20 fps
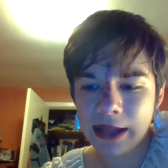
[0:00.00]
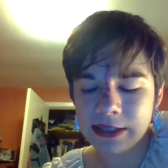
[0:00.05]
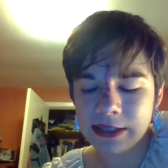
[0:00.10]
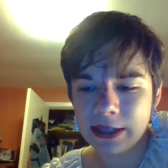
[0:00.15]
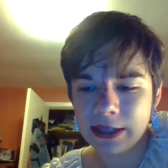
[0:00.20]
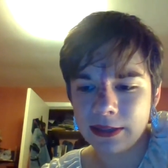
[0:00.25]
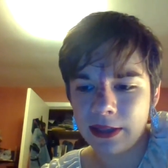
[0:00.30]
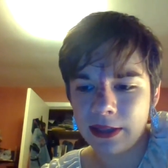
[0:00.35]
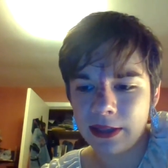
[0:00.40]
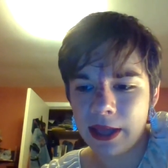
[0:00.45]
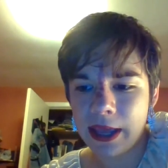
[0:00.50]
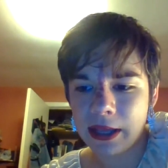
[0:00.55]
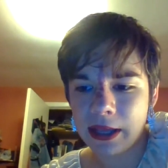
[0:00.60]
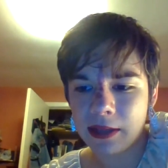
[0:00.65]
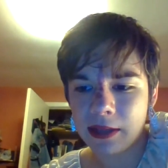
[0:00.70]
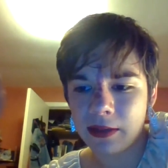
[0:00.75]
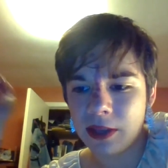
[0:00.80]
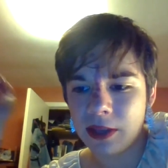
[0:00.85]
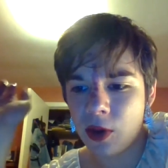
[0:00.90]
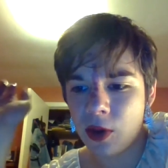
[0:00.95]
like,
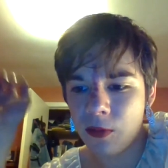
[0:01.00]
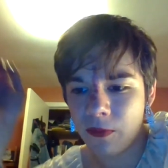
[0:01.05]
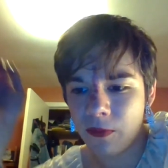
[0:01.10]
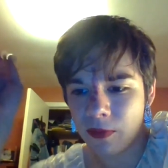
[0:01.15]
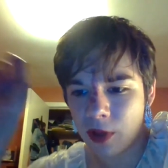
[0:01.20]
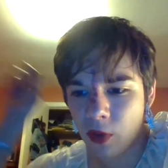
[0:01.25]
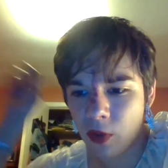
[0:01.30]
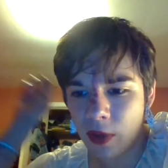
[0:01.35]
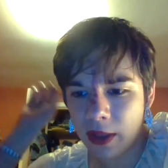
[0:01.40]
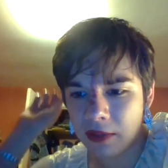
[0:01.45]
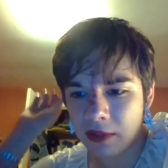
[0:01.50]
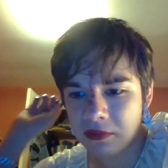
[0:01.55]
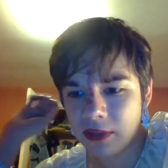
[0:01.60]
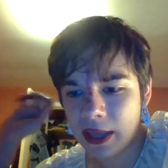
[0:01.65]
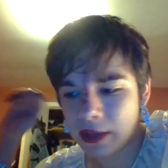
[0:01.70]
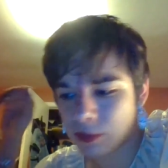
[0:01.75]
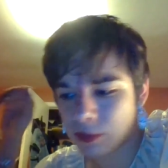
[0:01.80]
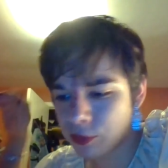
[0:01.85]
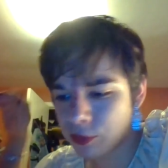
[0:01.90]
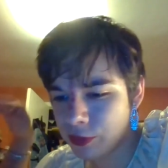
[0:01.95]
going like
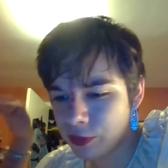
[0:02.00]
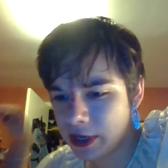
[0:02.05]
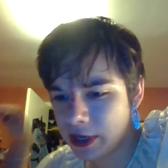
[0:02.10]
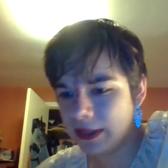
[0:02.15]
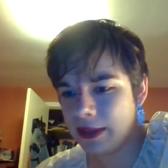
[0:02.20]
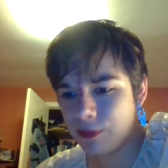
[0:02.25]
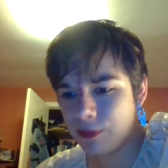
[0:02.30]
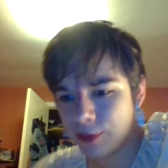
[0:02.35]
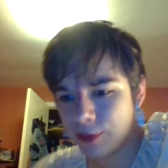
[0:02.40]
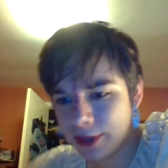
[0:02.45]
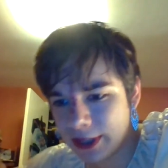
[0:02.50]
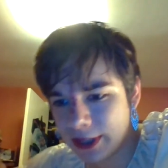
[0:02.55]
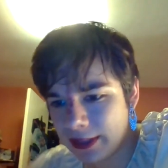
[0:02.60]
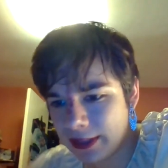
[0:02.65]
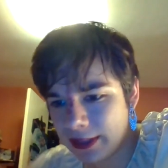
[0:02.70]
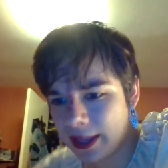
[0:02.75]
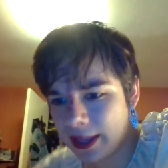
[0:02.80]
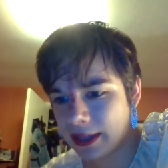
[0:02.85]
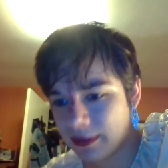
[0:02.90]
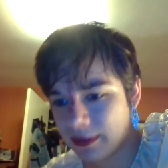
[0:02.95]
really, really
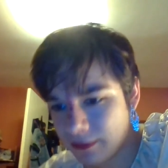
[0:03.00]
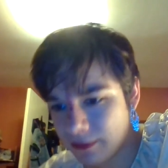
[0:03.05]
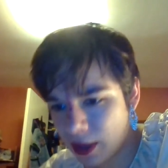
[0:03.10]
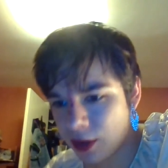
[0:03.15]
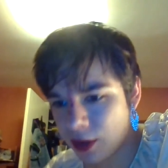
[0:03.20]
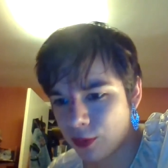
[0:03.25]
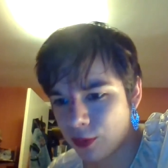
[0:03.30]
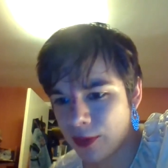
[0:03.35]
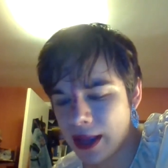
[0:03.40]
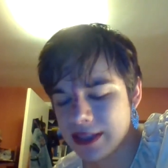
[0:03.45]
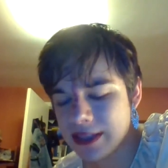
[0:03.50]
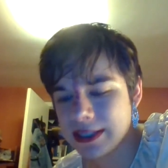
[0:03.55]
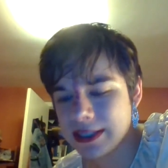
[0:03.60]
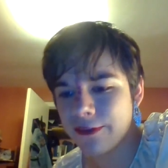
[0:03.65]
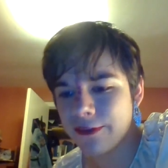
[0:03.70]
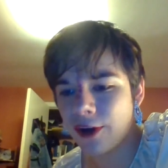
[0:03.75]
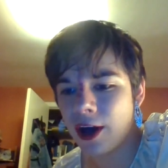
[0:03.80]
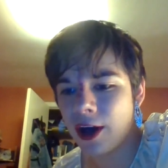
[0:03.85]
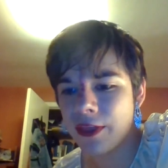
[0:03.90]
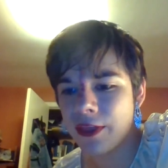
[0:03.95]
like aggressive
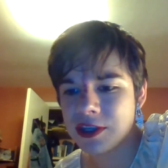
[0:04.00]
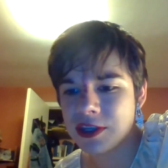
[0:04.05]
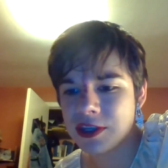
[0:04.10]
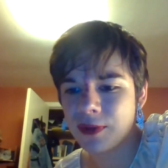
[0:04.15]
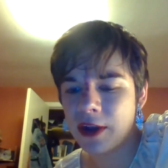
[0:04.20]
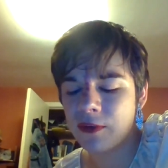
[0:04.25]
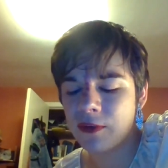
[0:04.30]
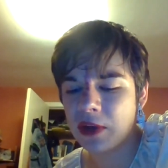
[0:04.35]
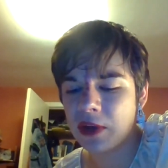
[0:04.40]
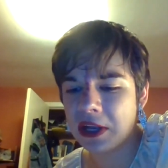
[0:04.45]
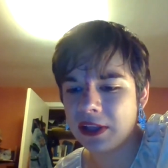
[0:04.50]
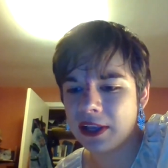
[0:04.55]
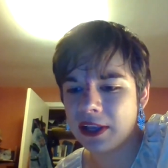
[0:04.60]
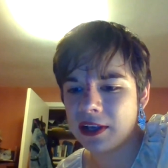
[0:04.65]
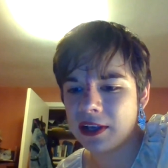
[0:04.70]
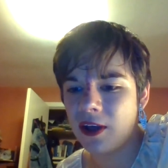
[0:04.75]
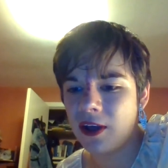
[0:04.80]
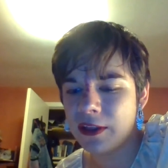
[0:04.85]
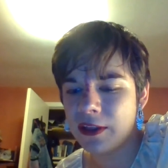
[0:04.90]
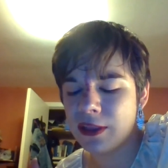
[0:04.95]
on this rhetoric, like
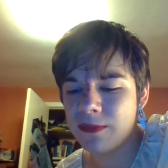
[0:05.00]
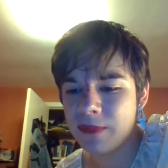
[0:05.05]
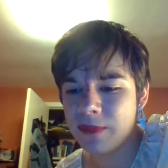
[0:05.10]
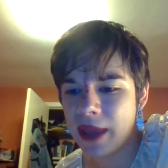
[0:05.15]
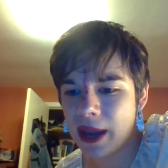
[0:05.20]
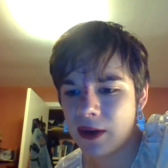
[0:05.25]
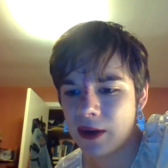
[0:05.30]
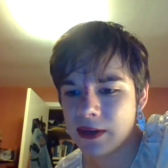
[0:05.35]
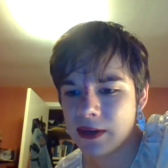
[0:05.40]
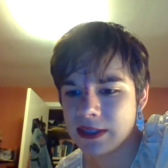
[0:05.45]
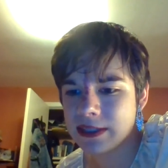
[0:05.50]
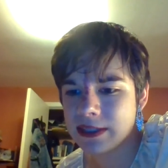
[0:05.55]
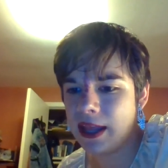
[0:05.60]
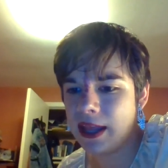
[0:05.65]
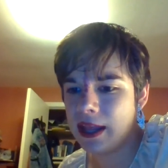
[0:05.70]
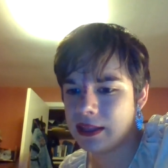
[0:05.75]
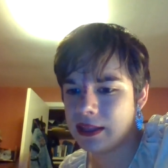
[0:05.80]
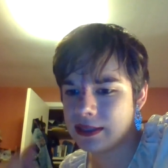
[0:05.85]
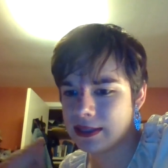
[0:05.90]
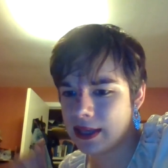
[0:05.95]
calling them
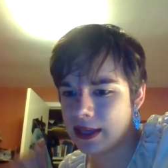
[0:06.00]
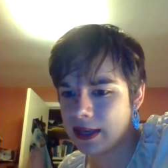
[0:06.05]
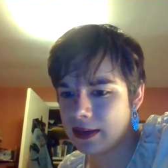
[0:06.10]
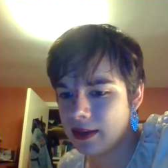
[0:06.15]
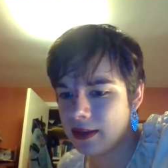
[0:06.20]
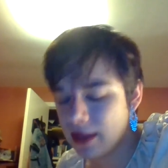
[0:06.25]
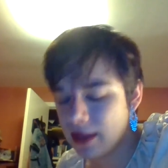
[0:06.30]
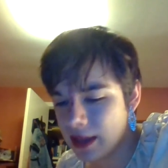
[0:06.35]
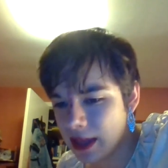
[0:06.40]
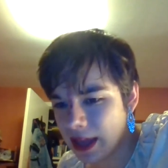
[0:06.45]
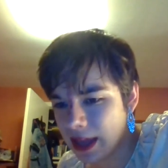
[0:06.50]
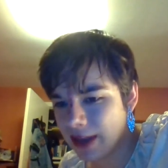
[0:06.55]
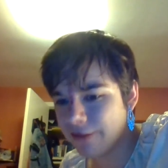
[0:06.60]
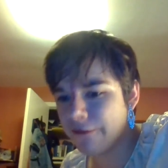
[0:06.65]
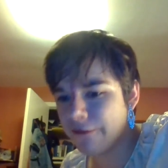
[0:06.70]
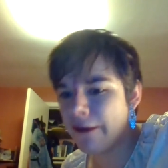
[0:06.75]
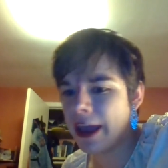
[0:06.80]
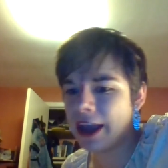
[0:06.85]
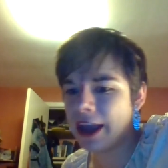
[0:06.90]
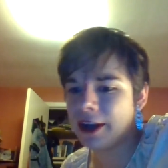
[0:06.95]
parasites and
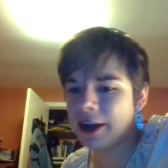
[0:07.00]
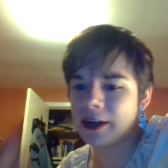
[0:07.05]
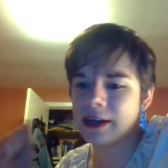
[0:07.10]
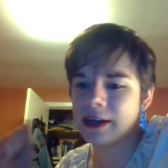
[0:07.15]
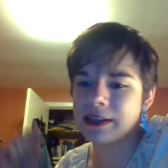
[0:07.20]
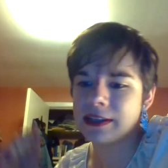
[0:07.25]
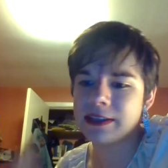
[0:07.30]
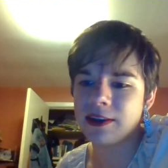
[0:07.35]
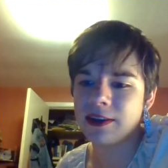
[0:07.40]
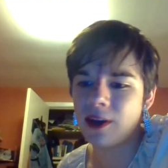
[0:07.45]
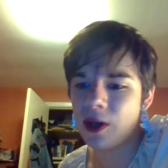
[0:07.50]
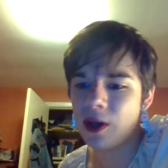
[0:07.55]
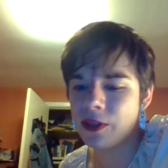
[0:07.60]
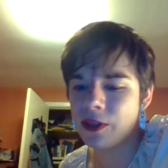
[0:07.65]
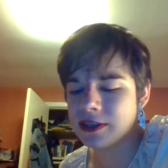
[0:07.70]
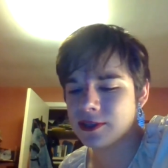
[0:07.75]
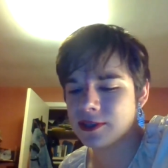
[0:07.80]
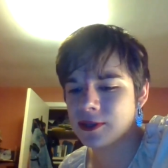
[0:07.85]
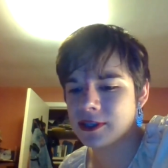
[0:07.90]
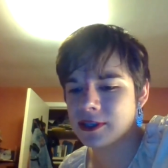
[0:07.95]
invaders and all this
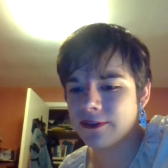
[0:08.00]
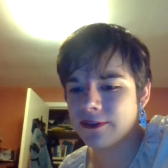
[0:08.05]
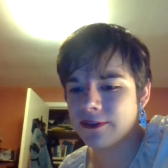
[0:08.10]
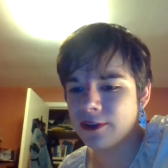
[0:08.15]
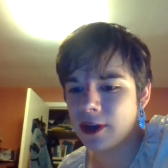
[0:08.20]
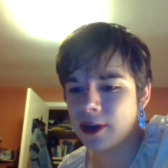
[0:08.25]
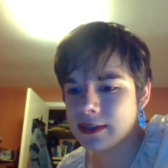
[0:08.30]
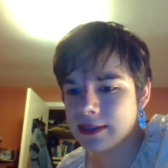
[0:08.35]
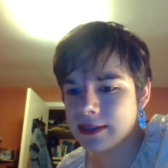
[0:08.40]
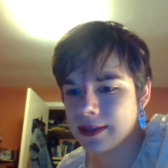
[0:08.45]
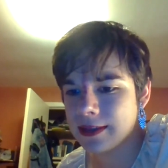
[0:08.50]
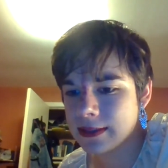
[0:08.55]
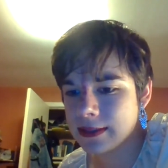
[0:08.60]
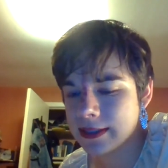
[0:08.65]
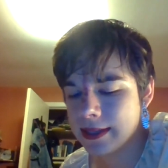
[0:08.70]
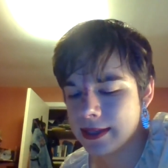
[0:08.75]
sorts of nonsense.